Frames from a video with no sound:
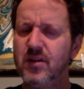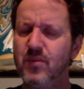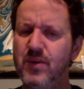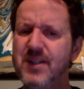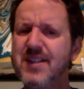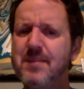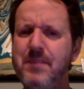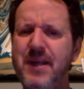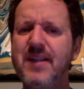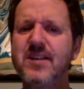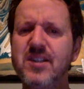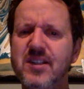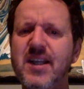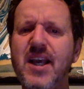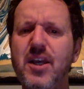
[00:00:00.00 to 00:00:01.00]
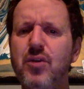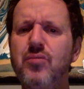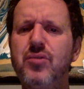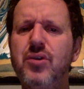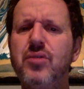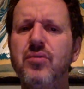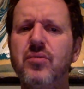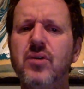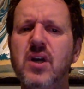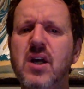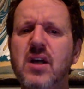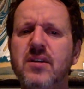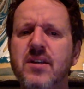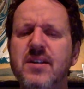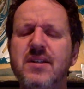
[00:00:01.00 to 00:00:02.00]
What does it mean to say you knew?
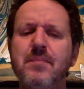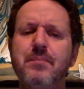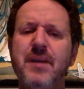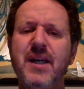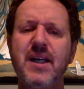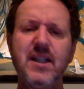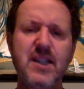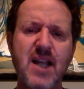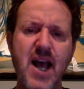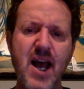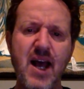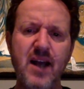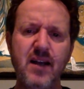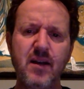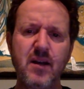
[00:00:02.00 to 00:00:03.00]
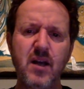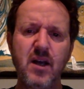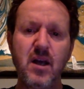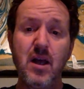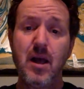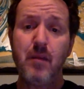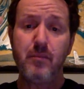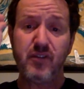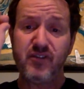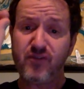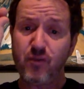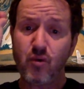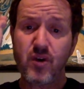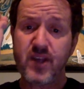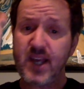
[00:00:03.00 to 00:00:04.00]
Does it mean that
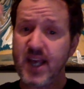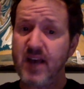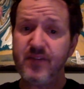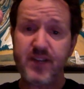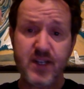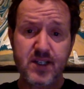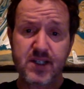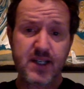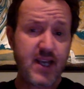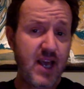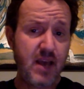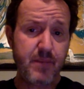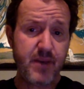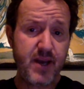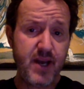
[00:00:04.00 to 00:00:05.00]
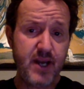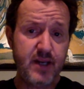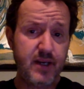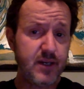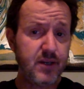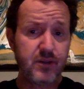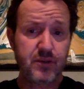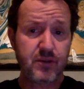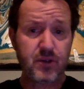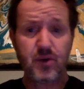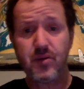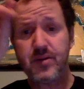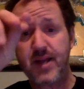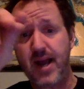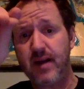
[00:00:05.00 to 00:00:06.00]
before the evidence came in and it
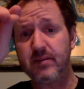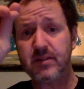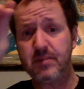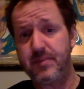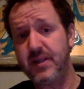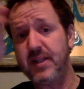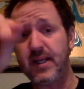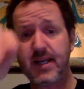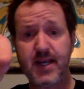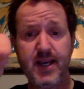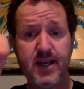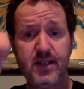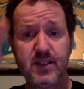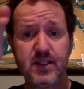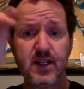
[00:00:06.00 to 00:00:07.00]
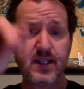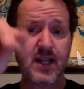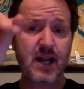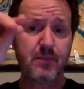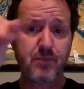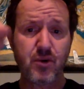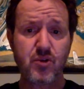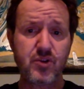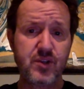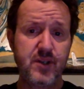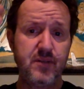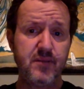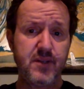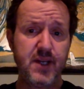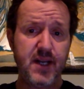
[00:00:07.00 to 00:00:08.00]
turned out to be the case that that
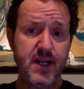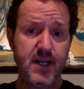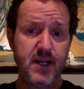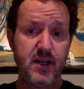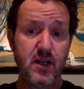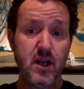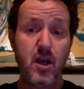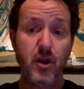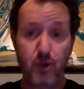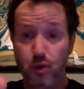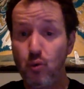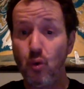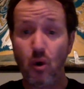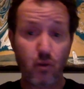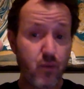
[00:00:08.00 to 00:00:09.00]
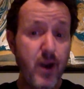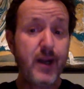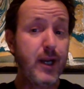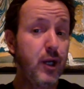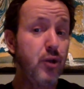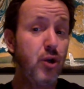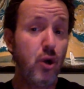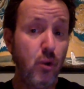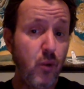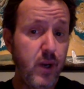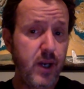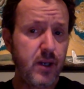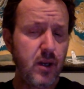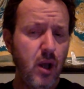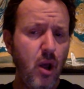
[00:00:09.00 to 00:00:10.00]
person did it, you already knew
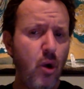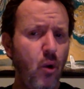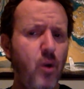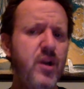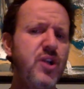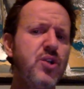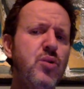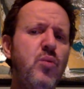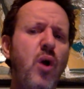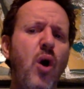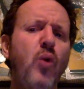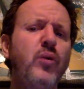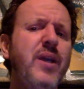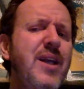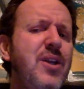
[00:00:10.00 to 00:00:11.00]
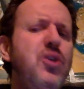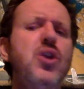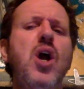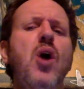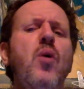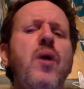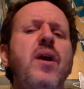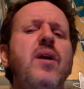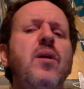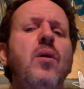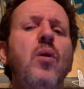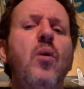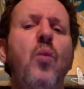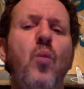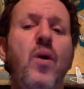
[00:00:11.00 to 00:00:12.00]
it? Or did you only know it
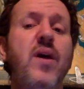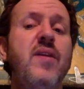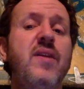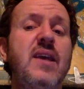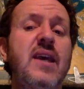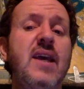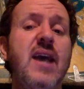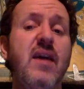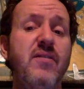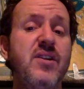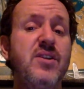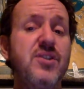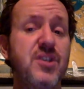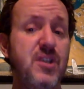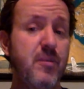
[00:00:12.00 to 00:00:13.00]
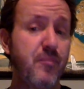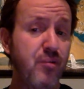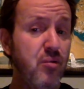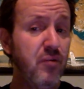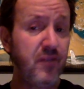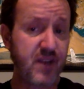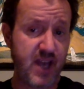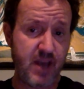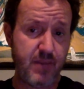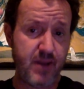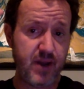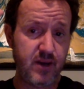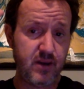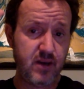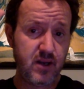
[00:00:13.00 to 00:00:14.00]
when the evidence and the proof came
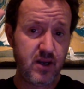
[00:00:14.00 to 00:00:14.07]
in?